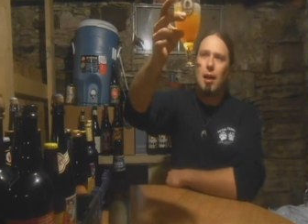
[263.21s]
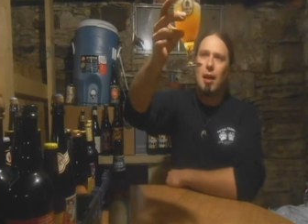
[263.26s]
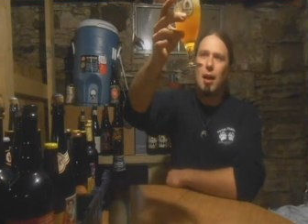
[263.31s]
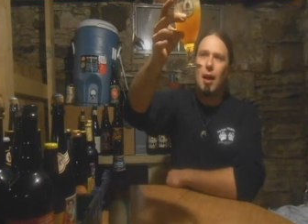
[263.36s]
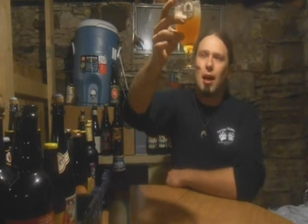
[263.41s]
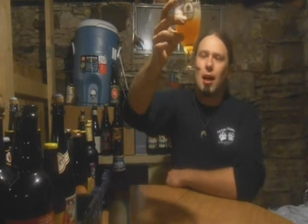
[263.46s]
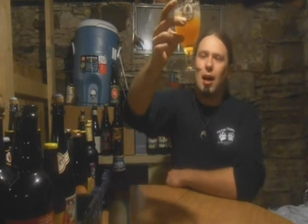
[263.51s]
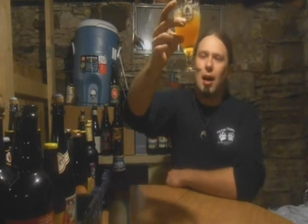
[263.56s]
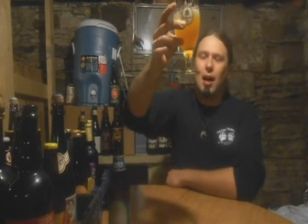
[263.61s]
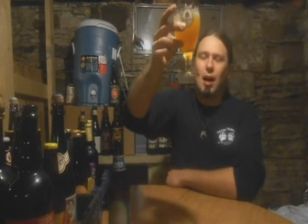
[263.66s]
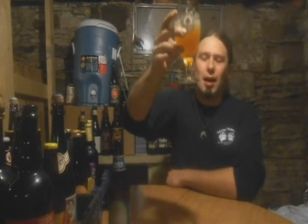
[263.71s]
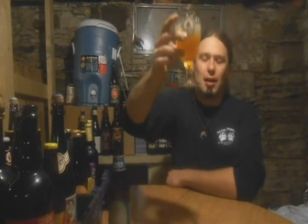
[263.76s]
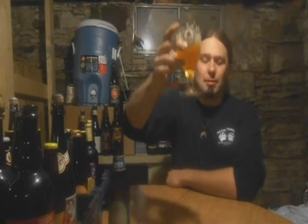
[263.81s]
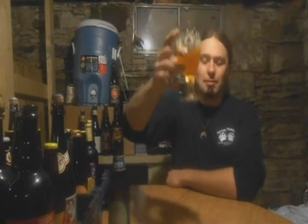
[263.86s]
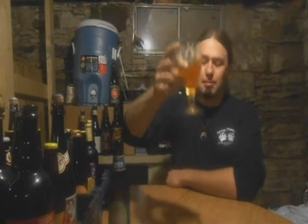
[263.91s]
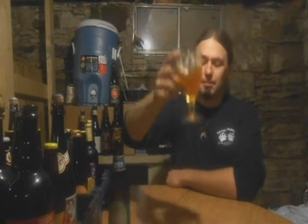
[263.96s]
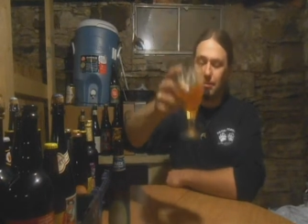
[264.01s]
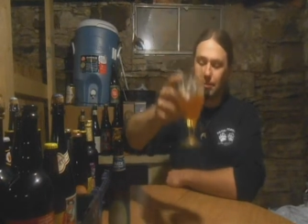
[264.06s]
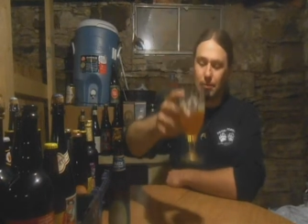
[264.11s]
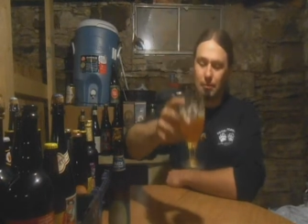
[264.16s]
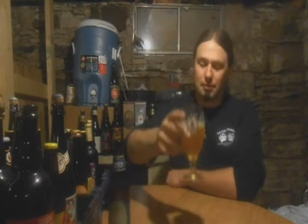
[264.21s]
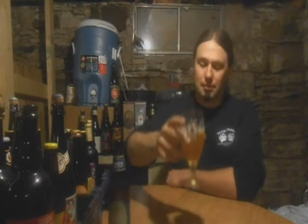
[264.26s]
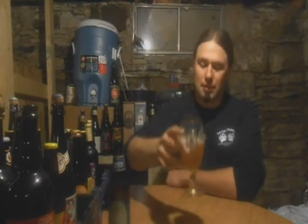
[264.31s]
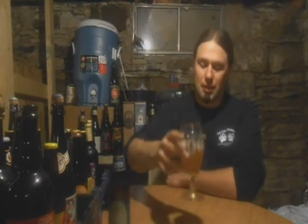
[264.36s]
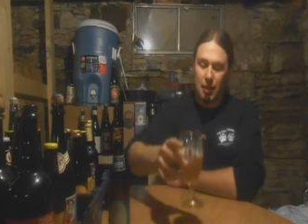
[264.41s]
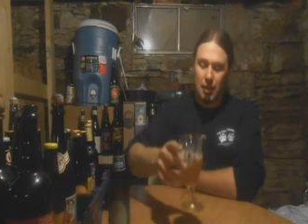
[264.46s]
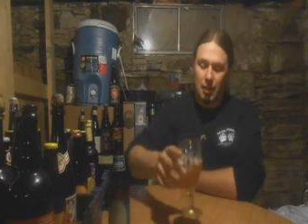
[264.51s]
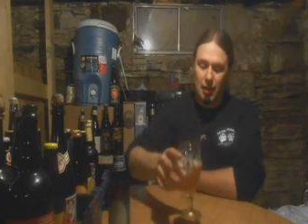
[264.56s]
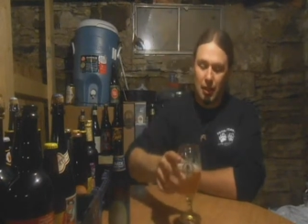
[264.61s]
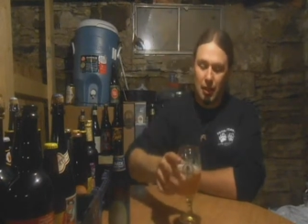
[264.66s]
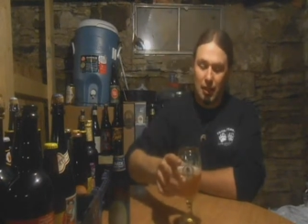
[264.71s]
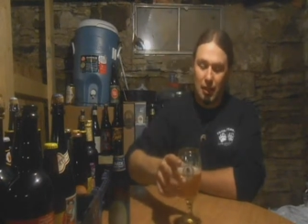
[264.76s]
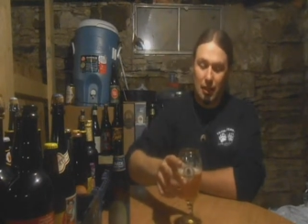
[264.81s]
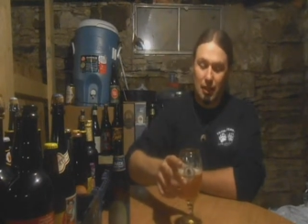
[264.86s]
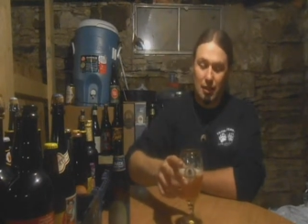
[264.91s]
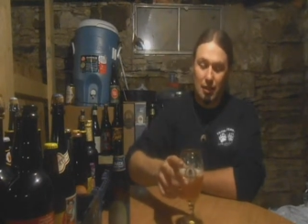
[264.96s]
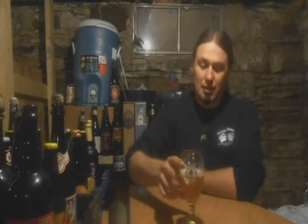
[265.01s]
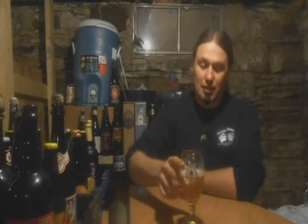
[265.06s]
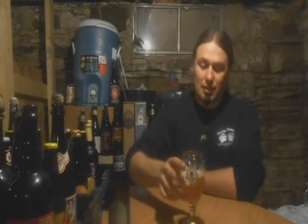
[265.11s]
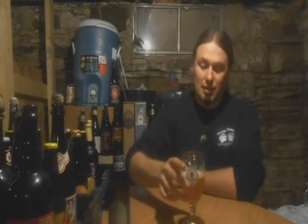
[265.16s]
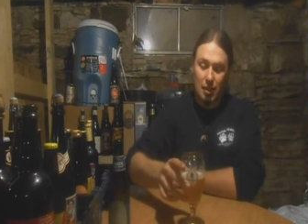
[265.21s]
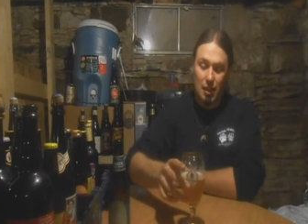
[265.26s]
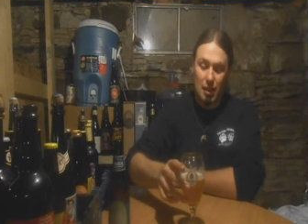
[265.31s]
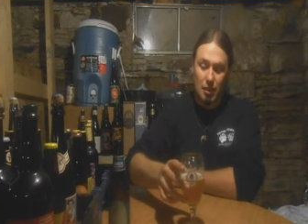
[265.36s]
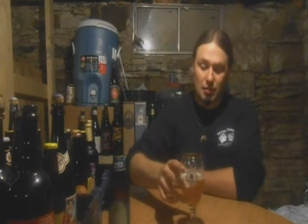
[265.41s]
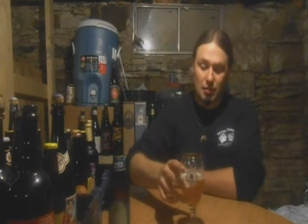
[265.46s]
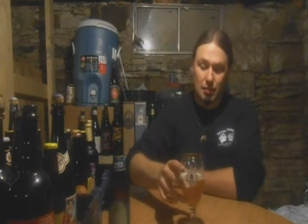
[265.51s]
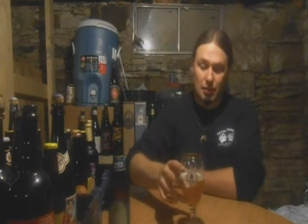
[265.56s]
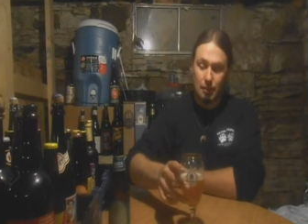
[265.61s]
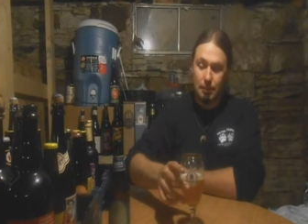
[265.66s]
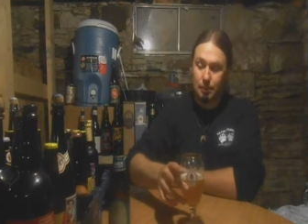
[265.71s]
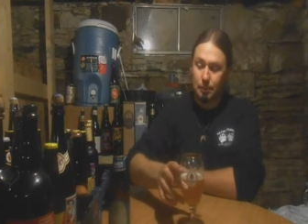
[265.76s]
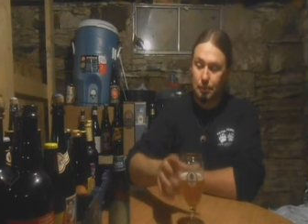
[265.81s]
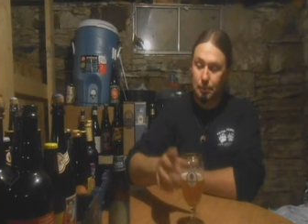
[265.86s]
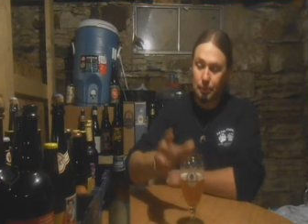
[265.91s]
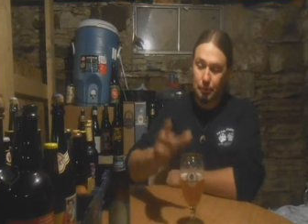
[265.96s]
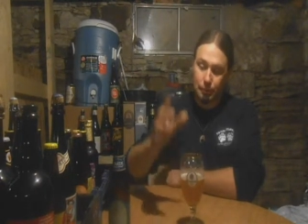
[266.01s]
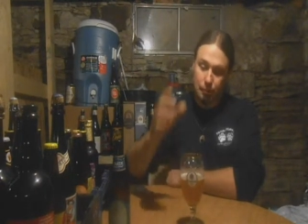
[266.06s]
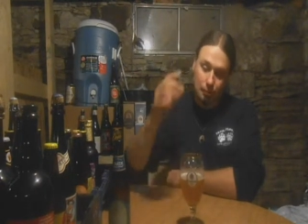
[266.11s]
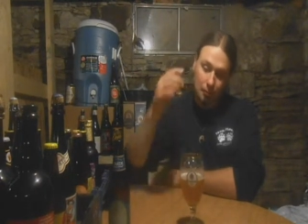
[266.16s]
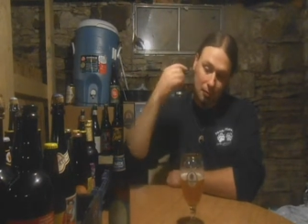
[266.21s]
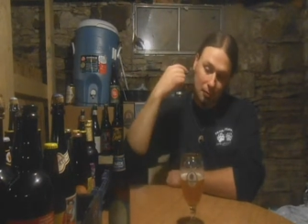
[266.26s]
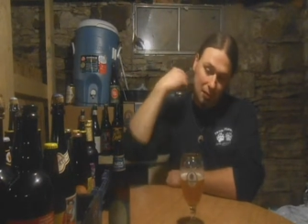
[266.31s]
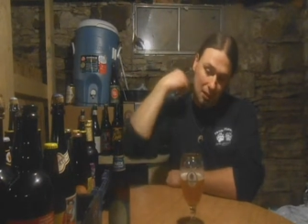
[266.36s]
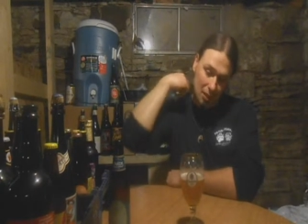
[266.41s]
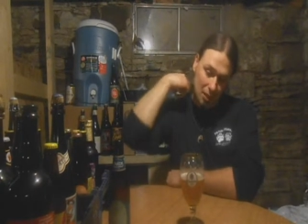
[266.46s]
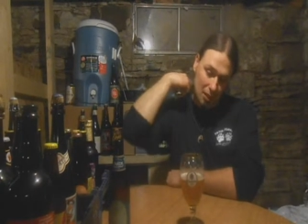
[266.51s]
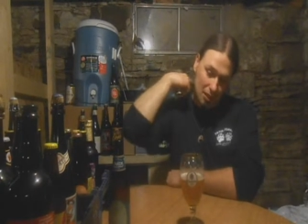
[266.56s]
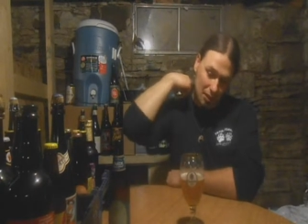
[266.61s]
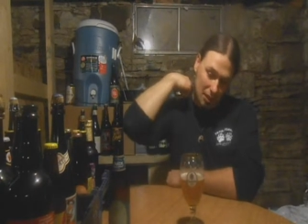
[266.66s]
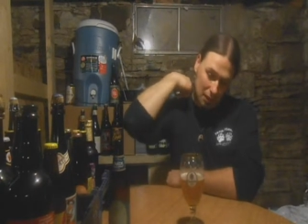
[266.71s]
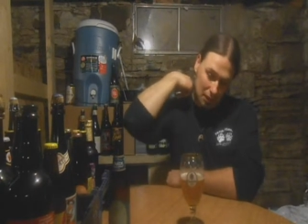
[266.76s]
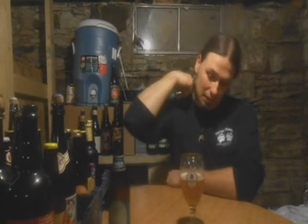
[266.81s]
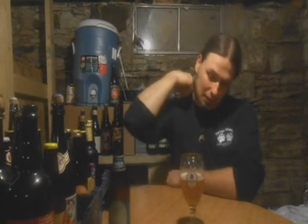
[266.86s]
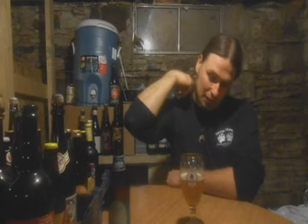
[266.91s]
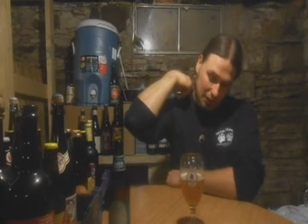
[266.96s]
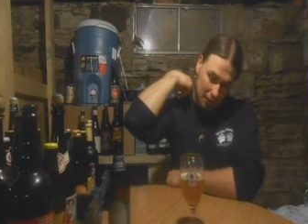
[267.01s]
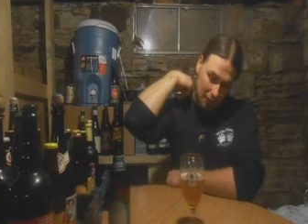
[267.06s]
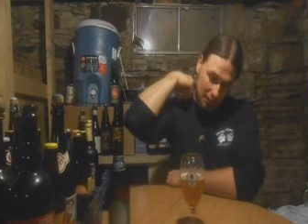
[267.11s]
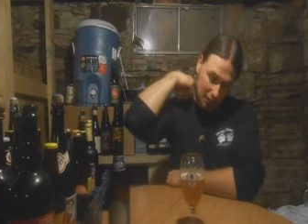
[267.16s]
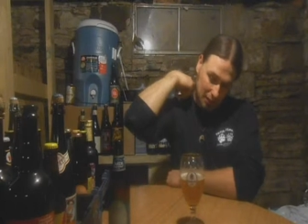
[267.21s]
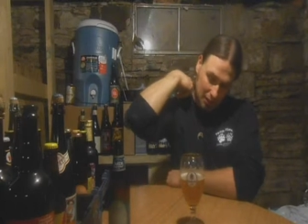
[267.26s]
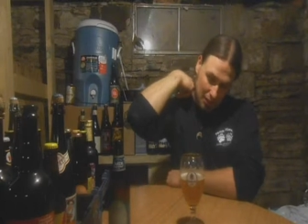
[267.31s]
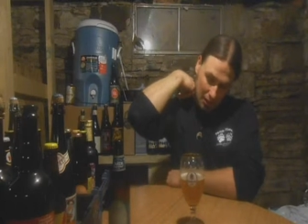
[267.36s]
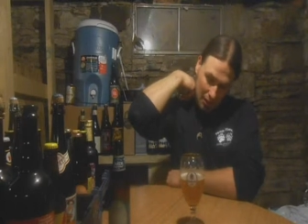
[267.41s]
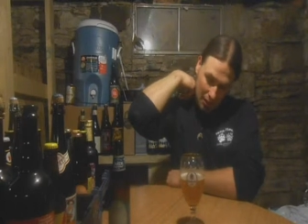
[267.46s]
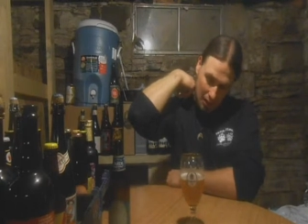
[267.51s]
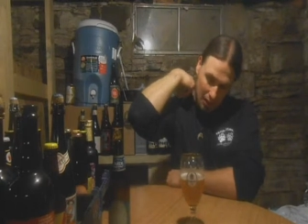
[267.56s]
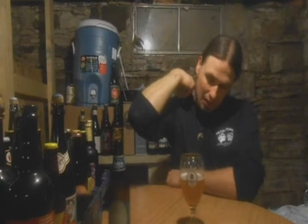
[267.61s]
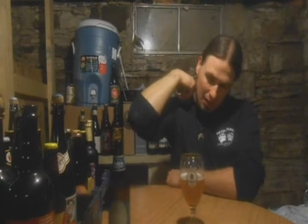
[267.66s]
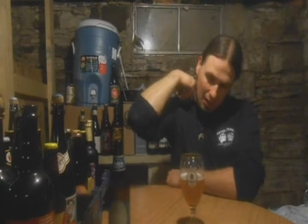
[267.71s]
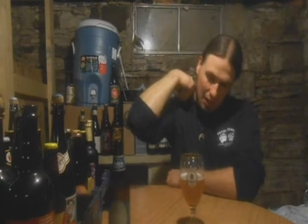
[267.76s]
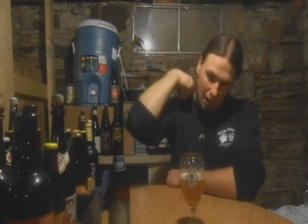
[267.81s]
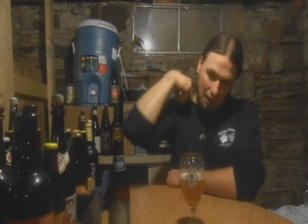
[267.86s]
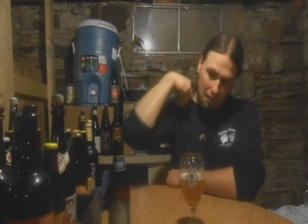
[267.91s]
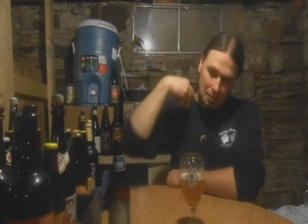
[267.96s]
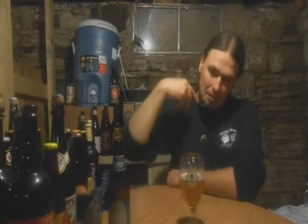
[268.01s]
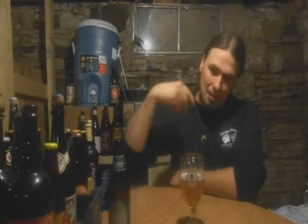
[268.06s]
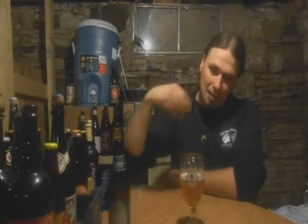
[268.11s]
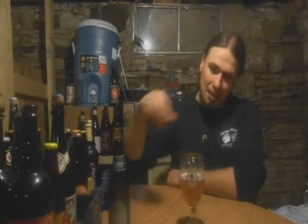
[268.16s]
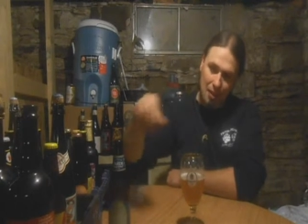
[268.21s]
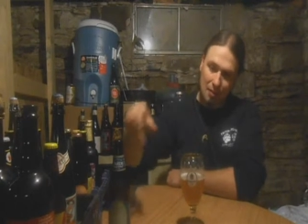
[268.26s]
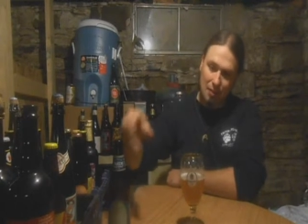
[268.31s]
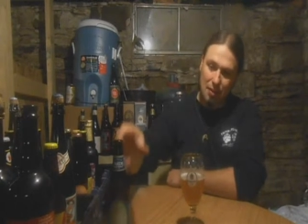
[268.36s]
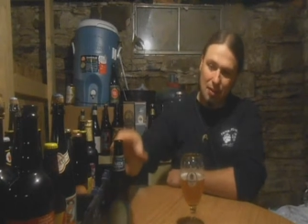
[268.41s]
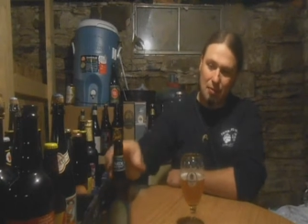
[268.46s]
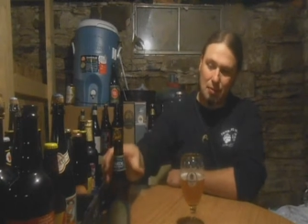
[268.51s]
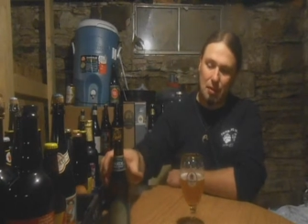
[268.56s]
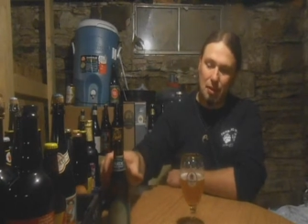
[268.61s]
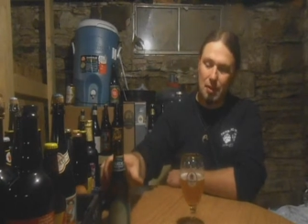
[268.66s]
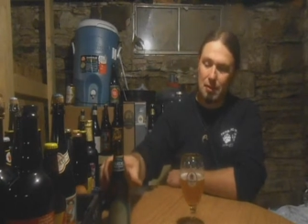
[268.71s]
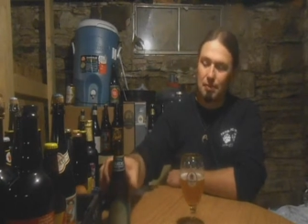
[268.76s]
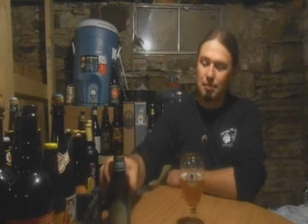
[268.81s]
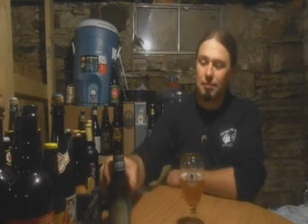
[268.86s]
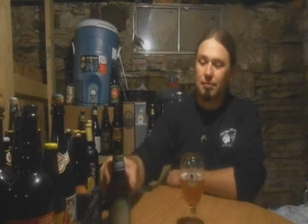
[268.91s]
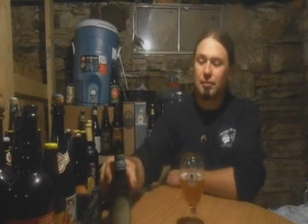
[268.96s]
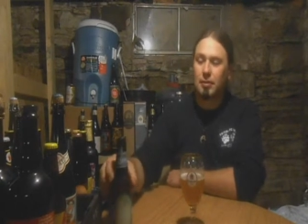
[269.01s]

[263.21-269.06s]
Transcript: Ah, hmm. This is a nice one. This definitely is. I'm going to give this one